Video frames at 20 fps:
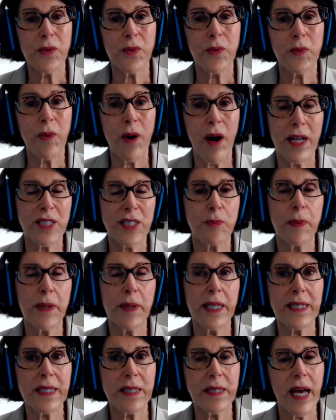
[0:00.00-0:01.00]
watch, but
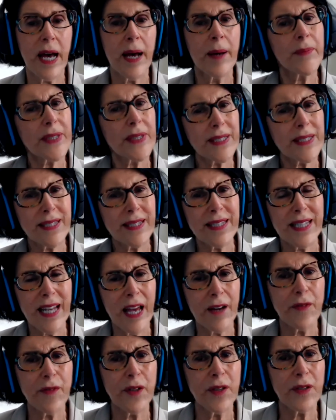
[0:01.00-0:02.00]
it's this is an
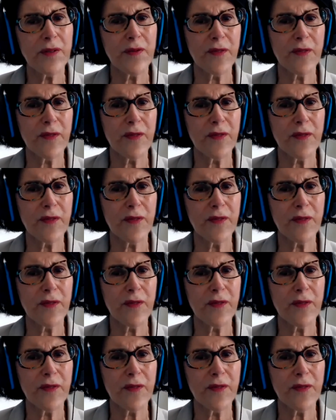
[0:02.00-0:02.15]
effort.